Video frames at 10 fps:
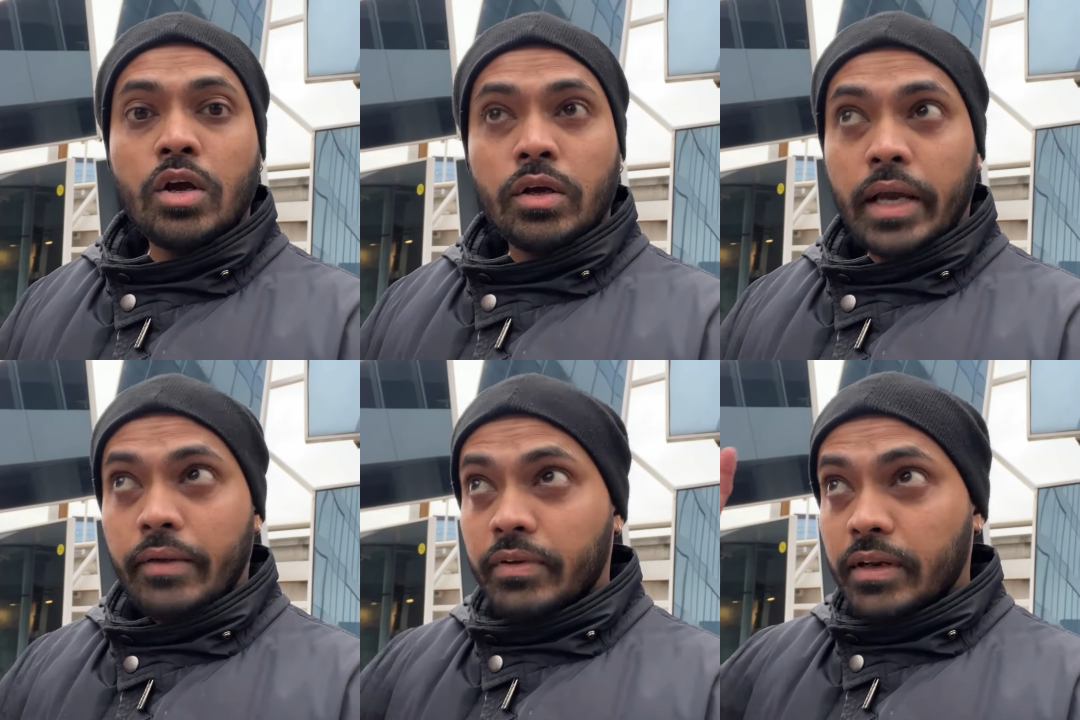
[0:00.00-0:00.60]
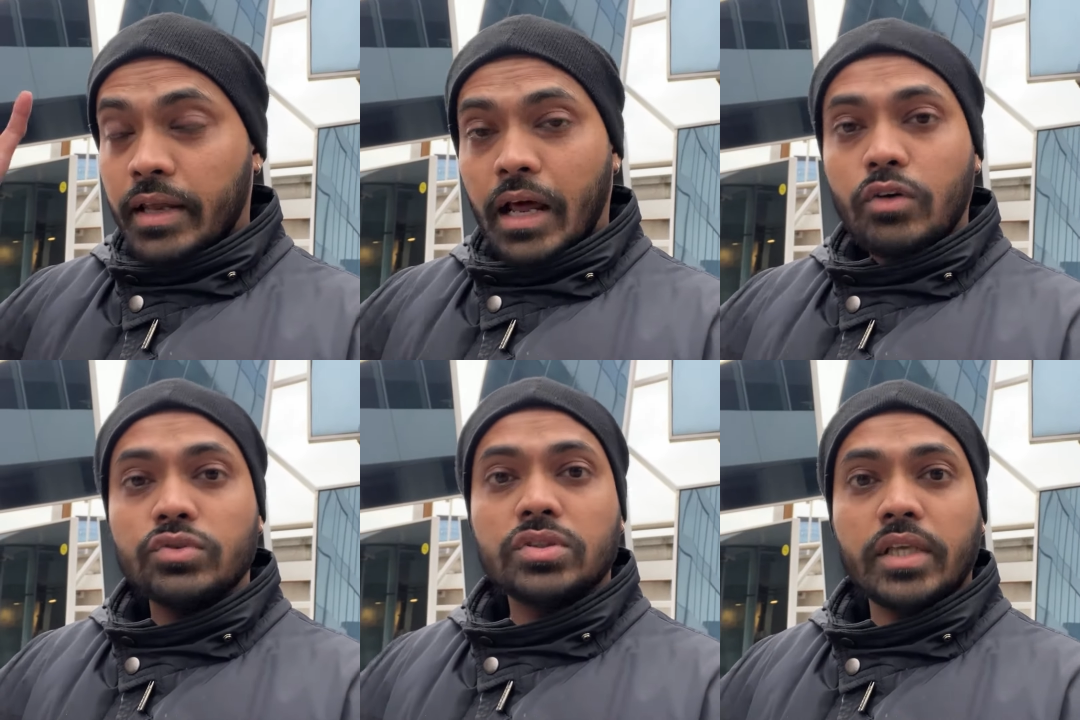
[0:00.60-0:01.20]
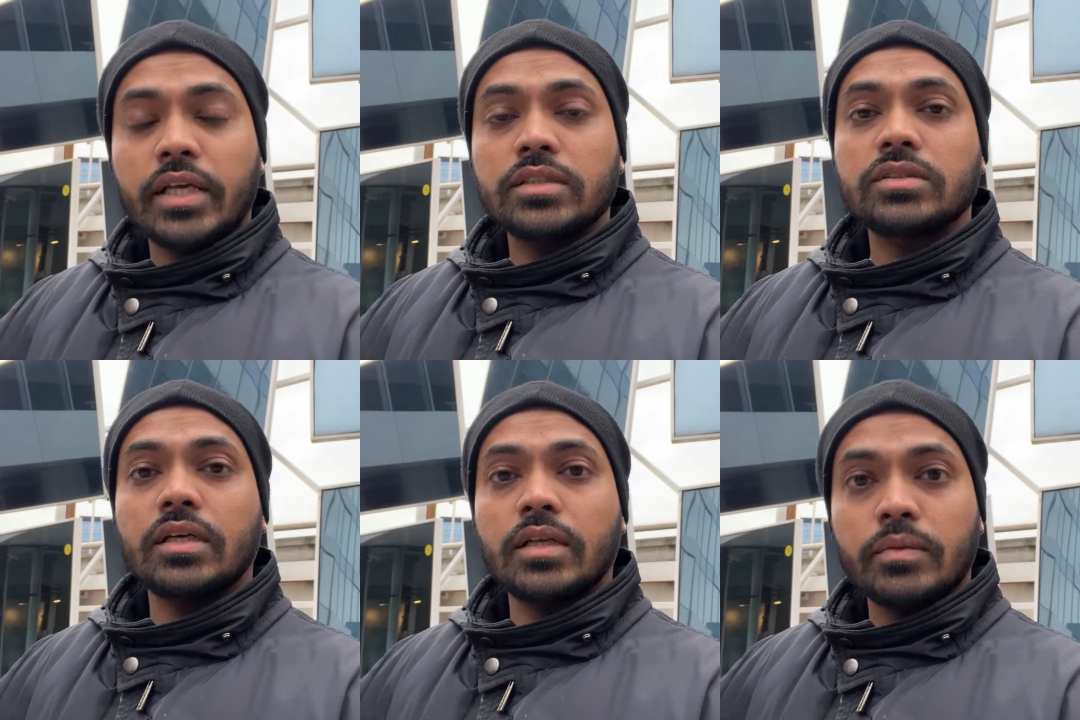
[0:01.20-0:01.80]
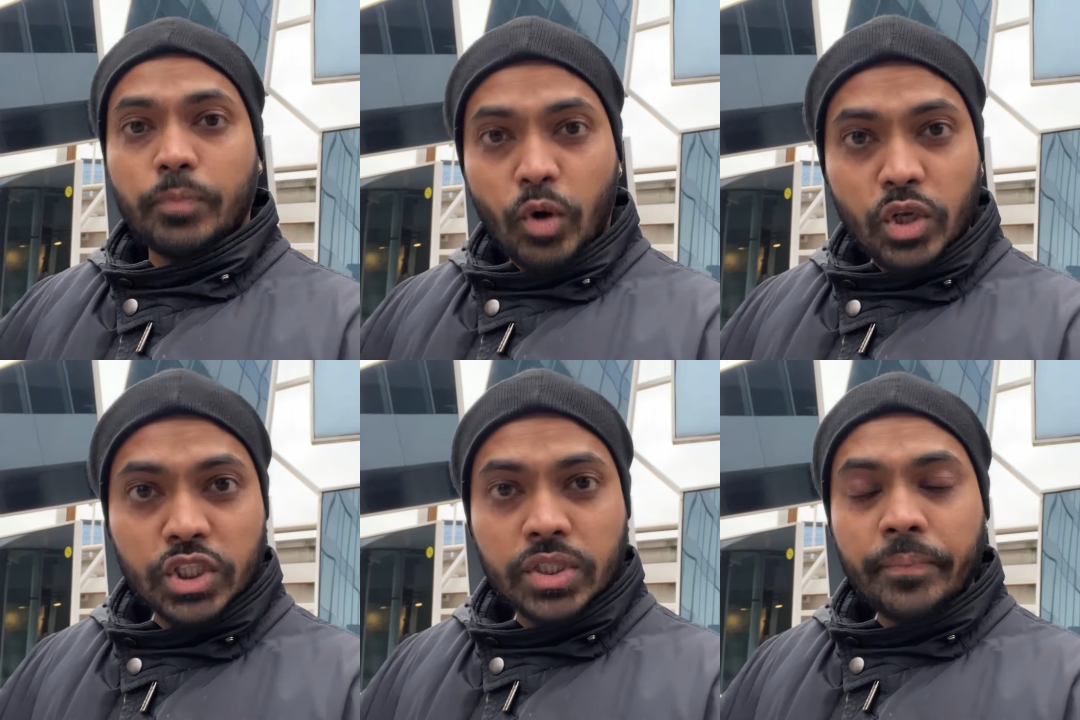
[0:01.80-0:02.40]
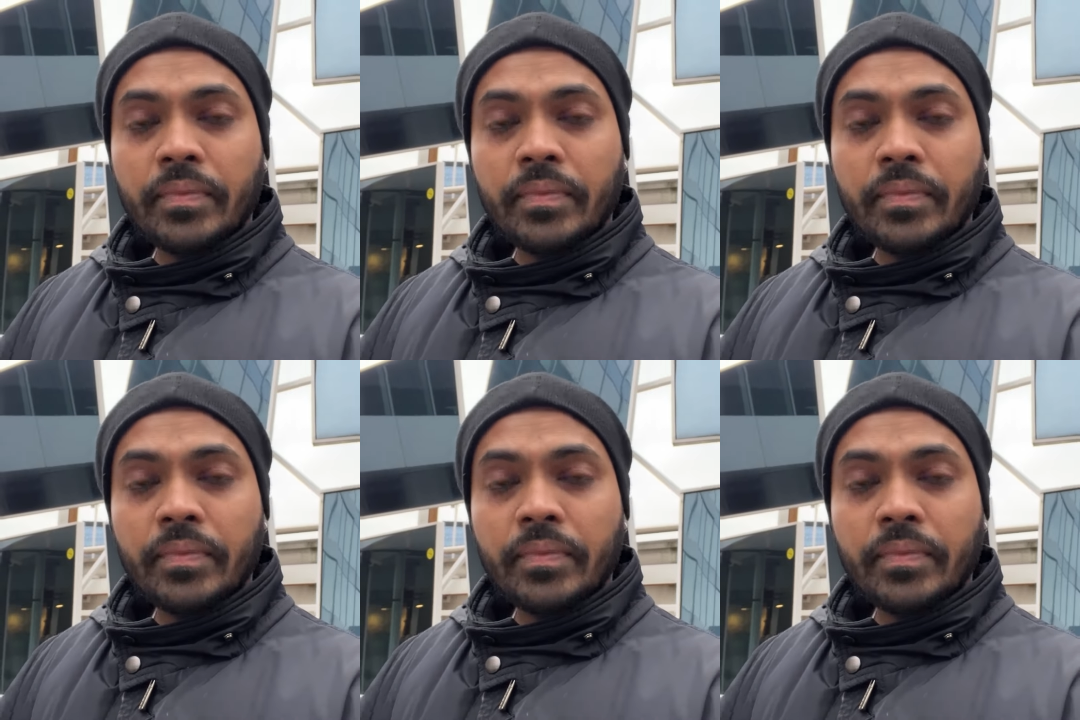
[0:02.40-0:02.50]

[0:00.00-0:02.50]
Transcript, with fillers: even announce things in Polish.